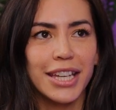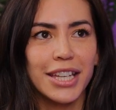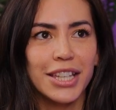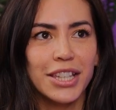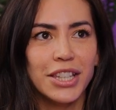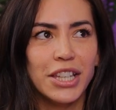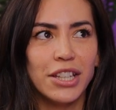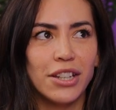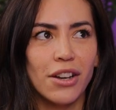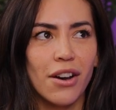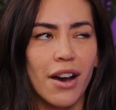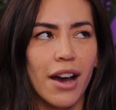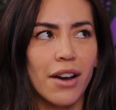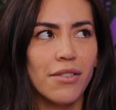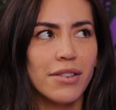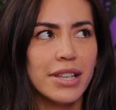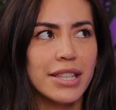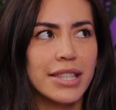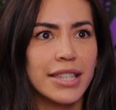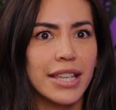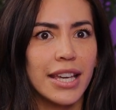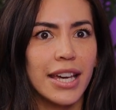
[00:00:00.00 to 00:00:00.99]
You know,
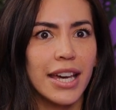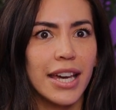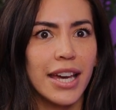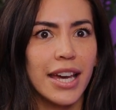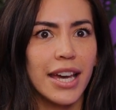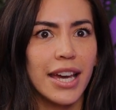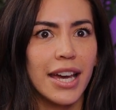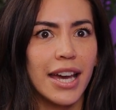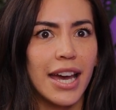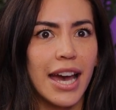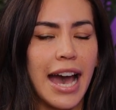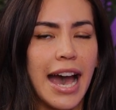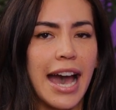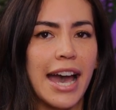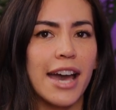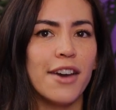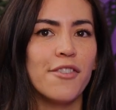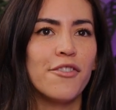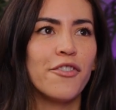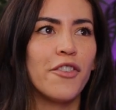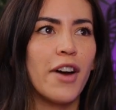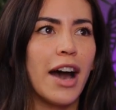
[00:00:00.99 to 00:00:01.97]

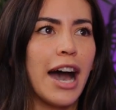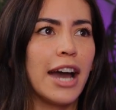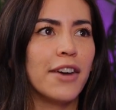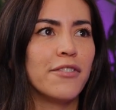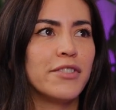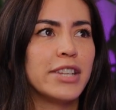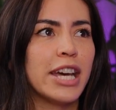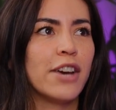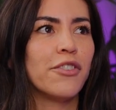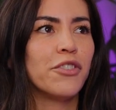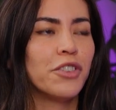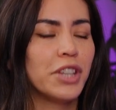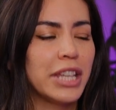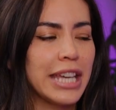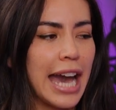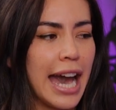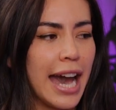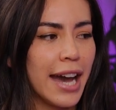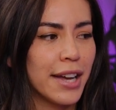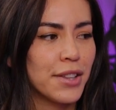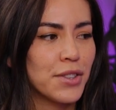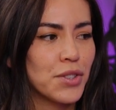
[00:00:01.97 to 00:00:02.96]
I've definitely
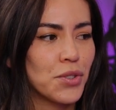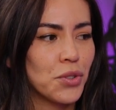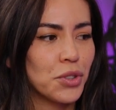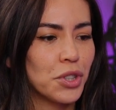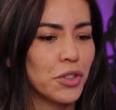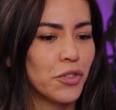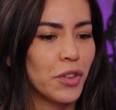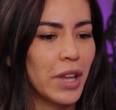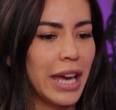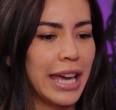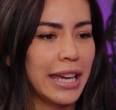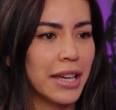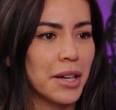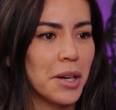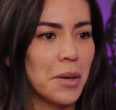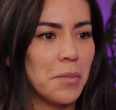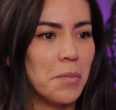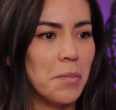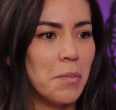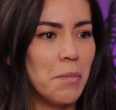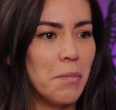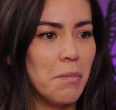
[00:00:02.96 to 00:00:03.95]
had sort of like a
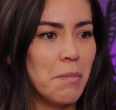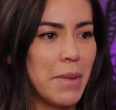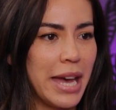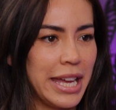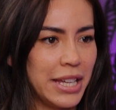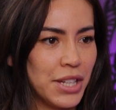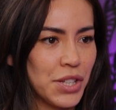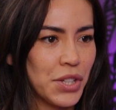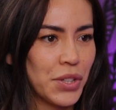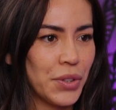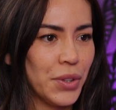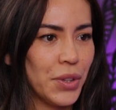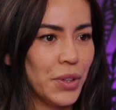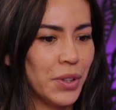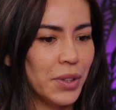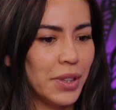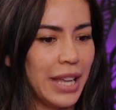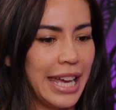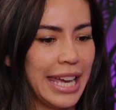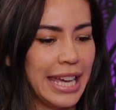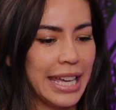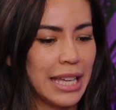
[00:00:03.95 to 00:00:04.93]

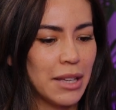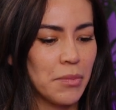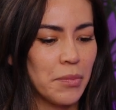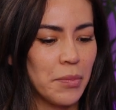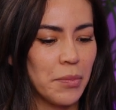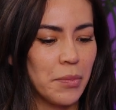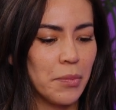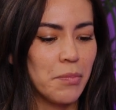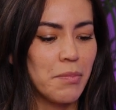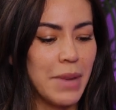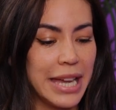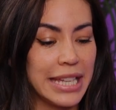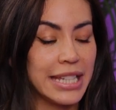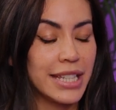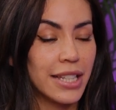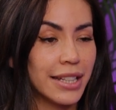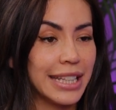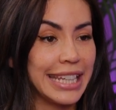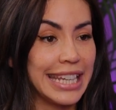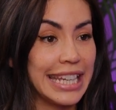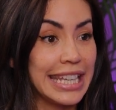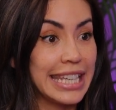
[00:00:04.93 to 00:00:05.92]
mentally
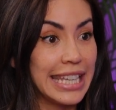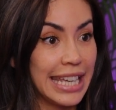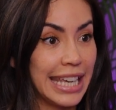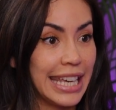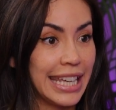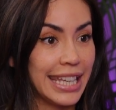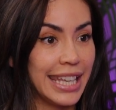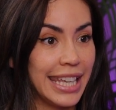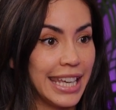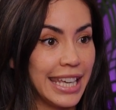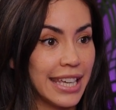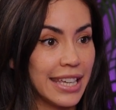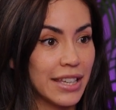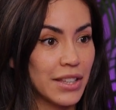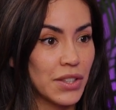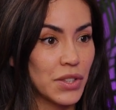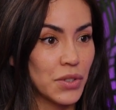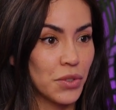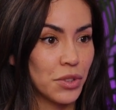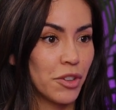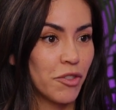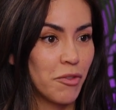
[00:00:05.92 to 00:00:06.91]
kinky
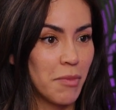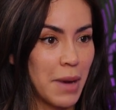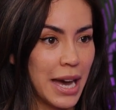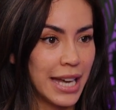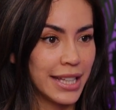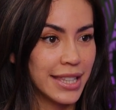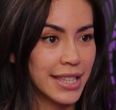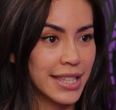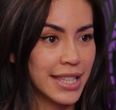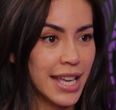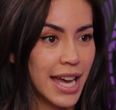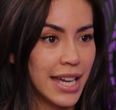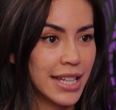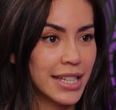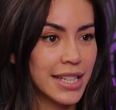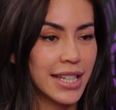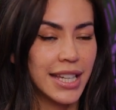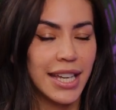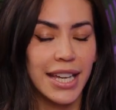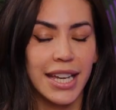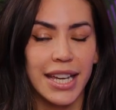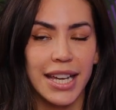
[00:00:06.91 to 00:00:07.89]
sort of mindset.
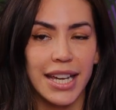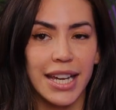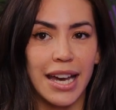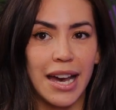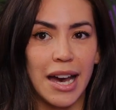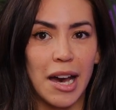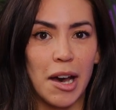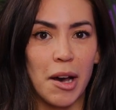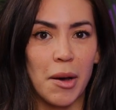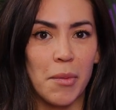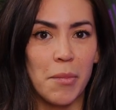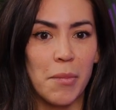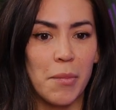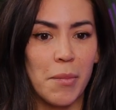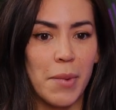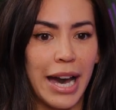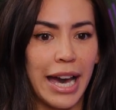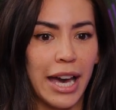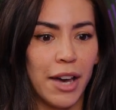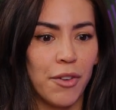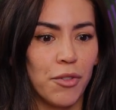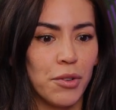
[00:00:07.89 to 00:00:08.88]

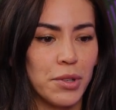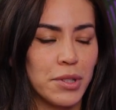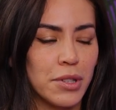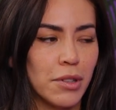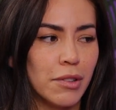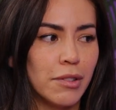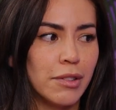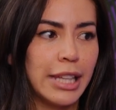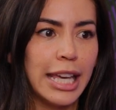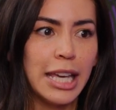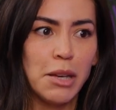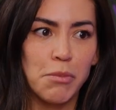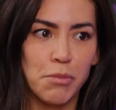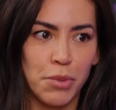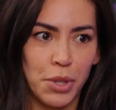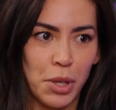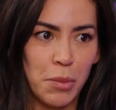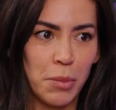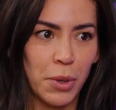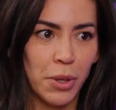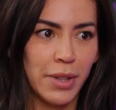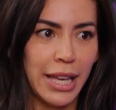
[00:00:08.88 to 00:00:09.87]
I was a late
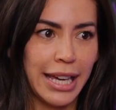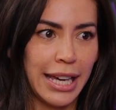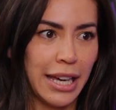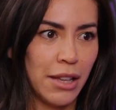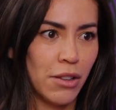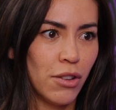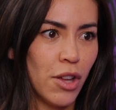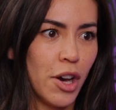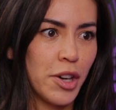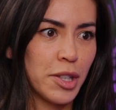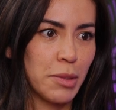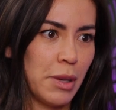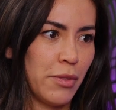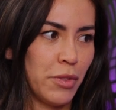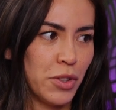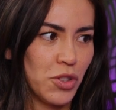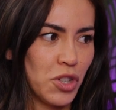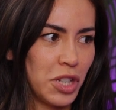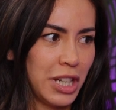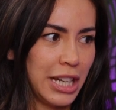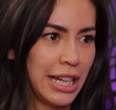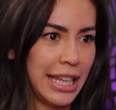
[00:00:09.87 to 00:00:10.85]
bloomer, like I lost my
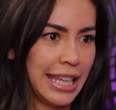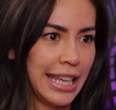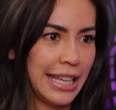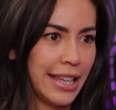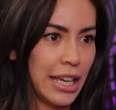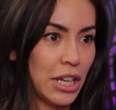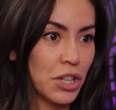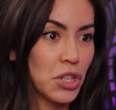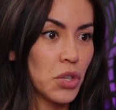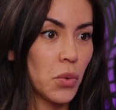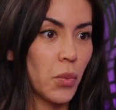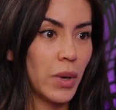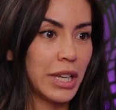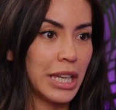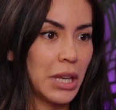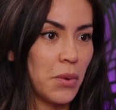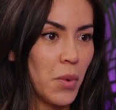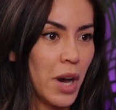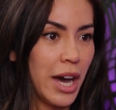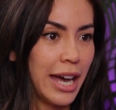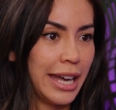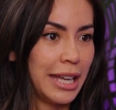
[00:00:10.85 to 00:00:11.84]
virginity at like
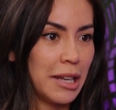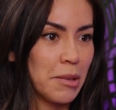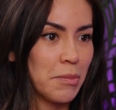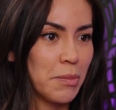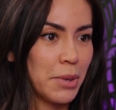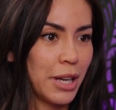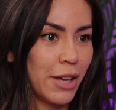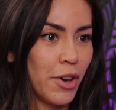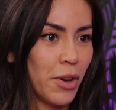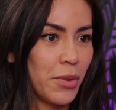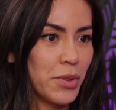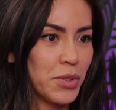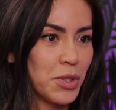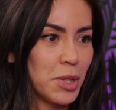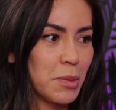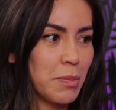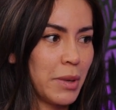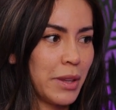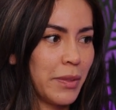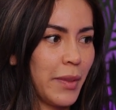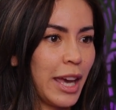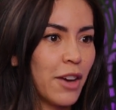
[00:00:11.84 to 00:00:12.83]
21, but I've always just
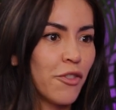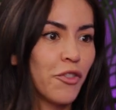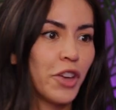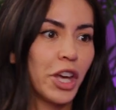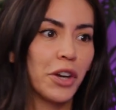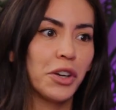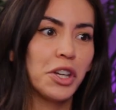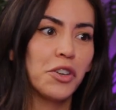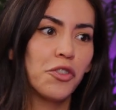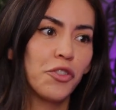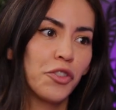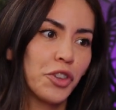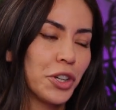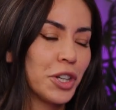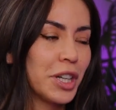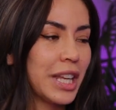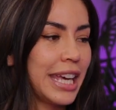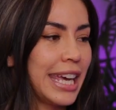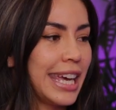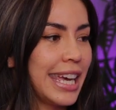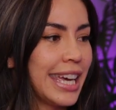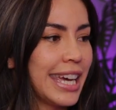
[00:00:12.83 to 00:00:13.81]
been like very
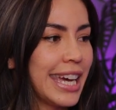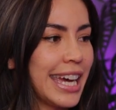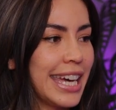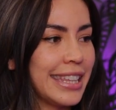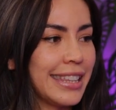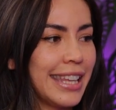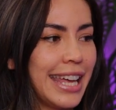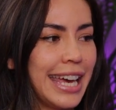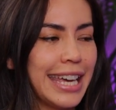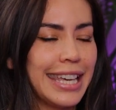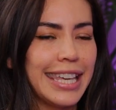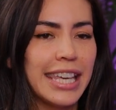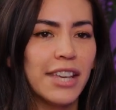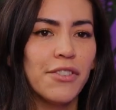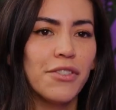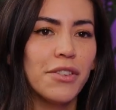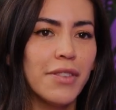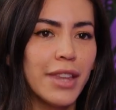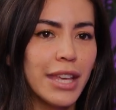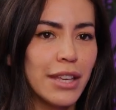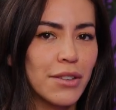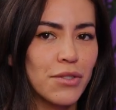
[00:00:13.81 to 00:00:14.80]
flirty and like
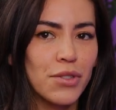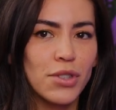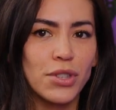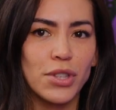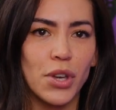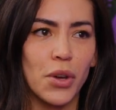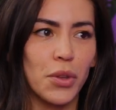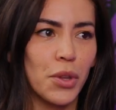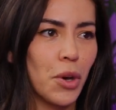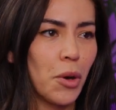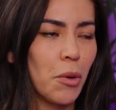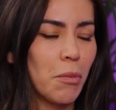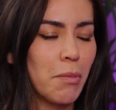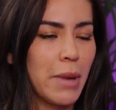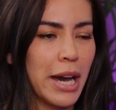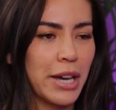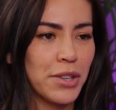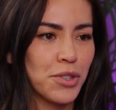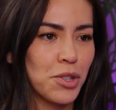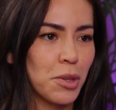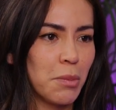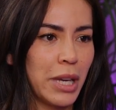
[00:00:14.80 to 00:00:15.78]
even like solo
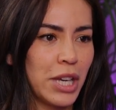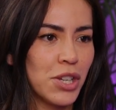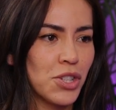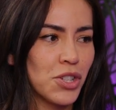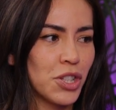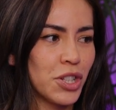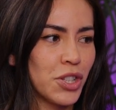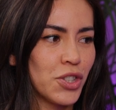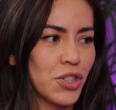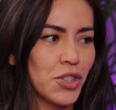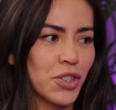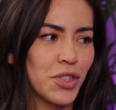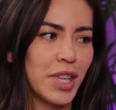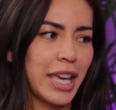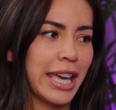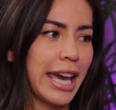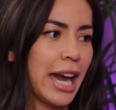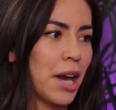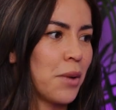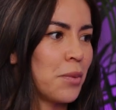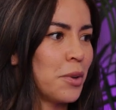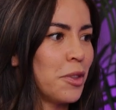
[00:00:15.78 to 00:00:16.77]
masturbation. It's just like
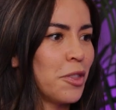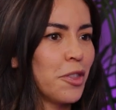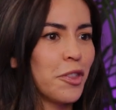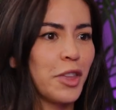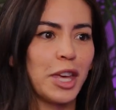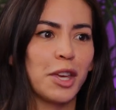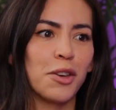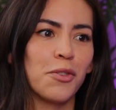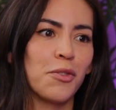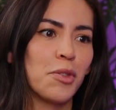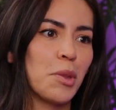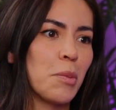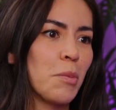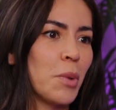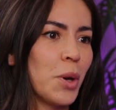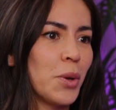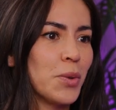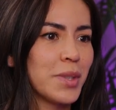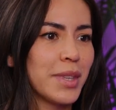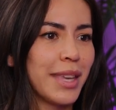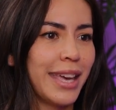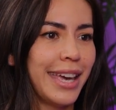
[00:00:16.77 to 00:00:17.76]
I would think of the
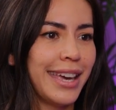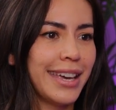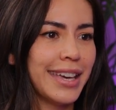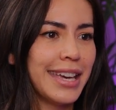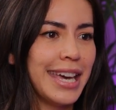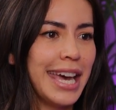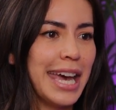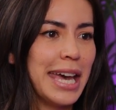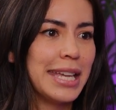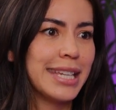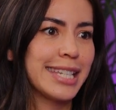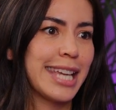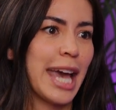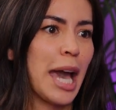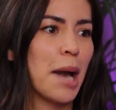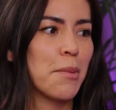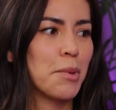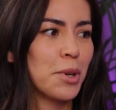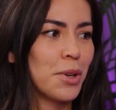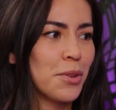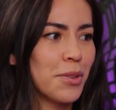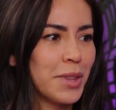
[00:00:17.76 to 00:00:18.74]
most like
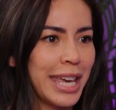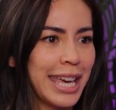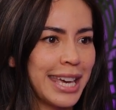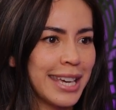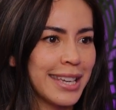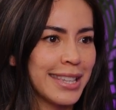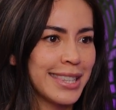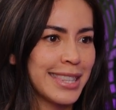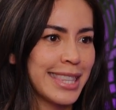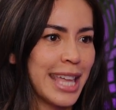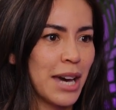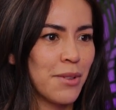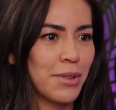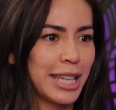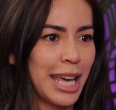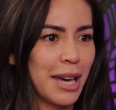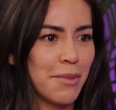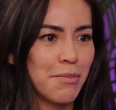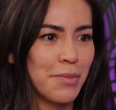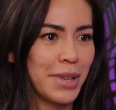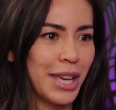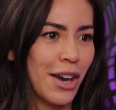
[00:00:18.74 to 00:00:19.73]
taboo things and that would
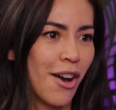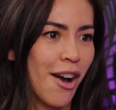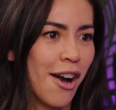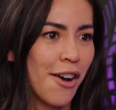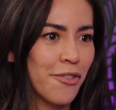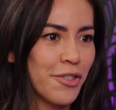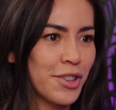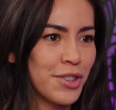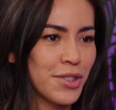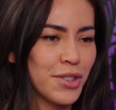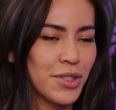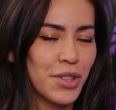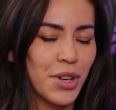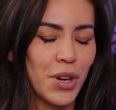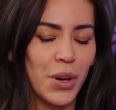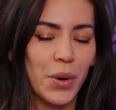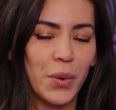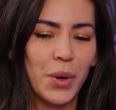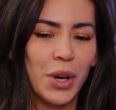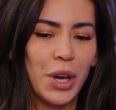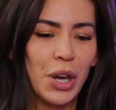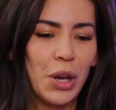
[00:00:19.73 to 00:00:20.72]
get me off. And
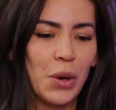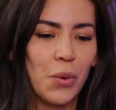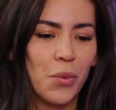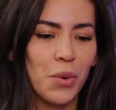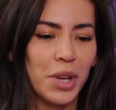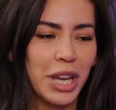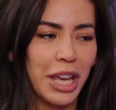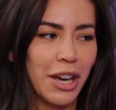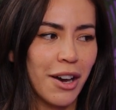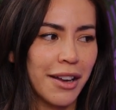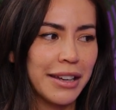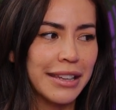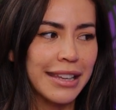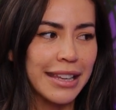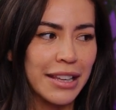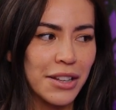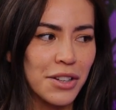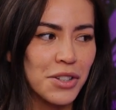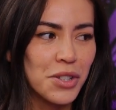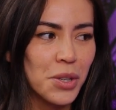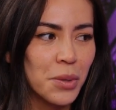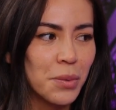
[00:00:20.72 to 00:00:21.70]
so when I got into